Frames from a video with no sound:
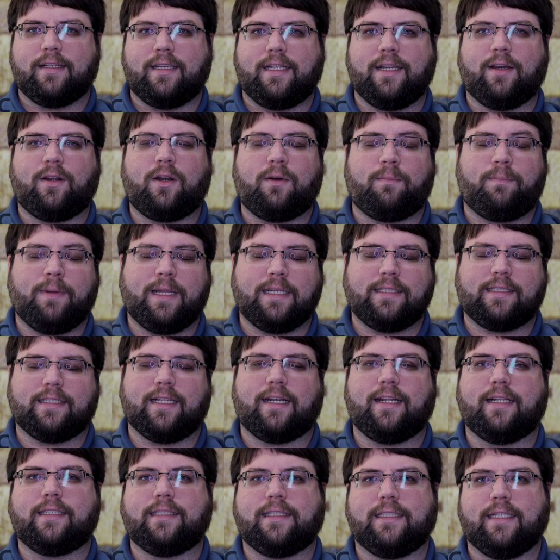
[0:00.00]
The other piece
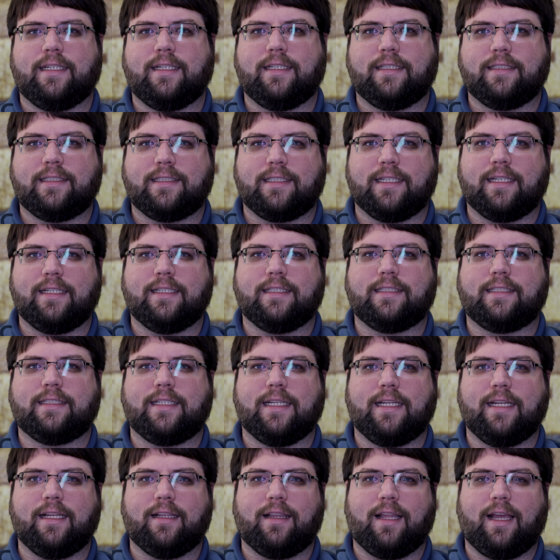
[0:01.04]
that I changed is
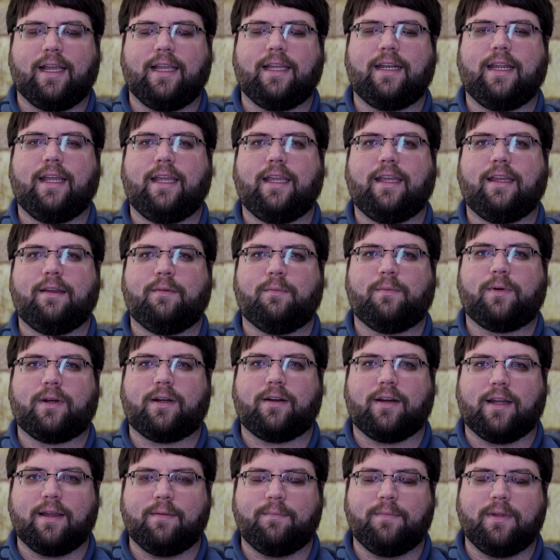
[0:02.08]
the lighting,
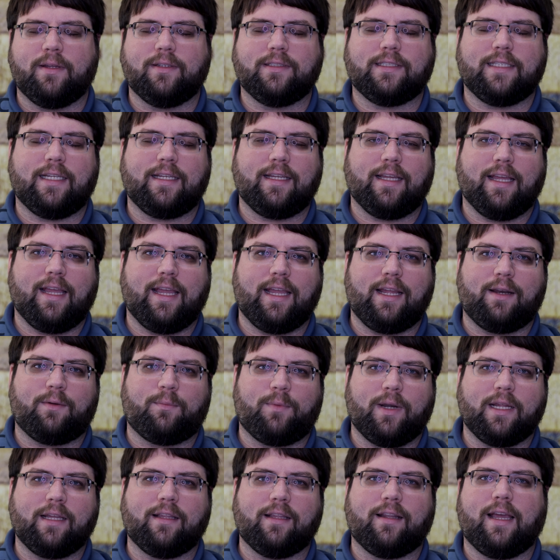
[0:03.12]
where I'm using a
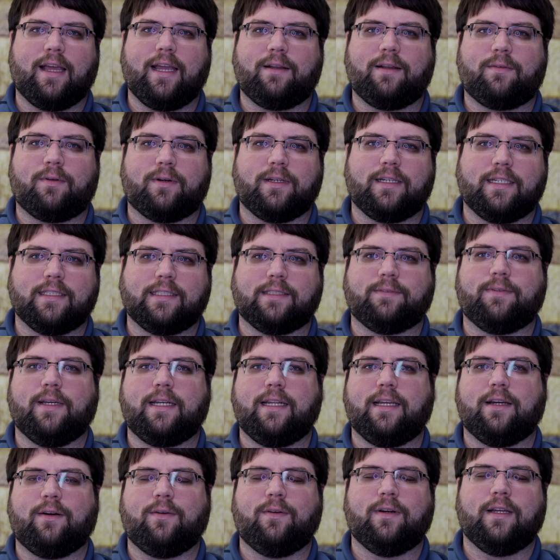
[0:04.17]
ring light for this
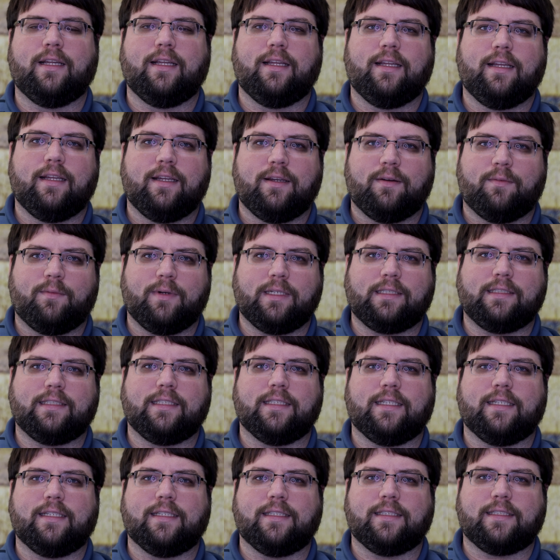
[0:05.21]
video, which
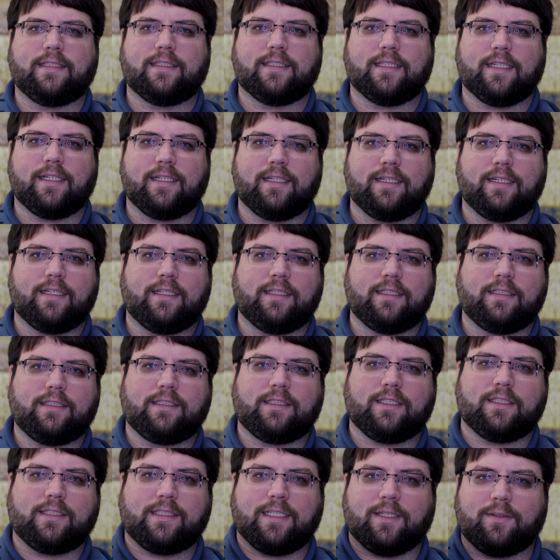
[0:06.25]
is
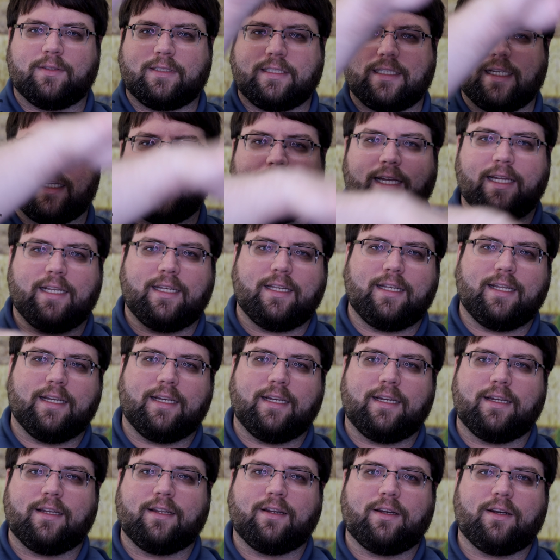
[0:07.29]
just outside
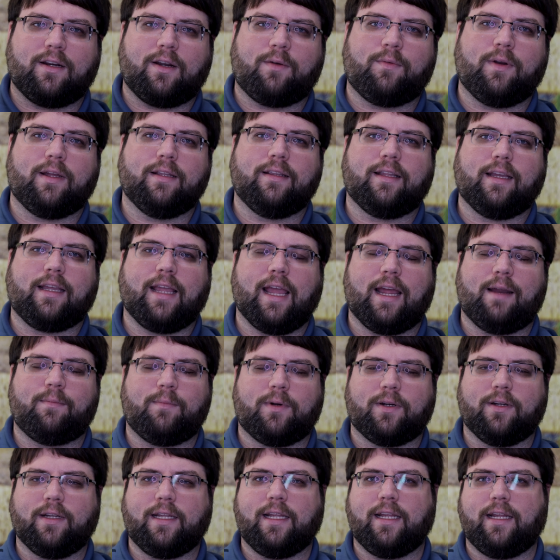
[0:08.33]
around the
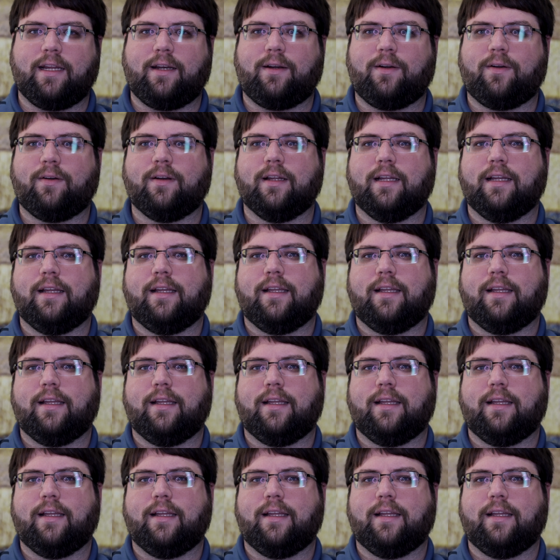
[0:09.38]
camera here,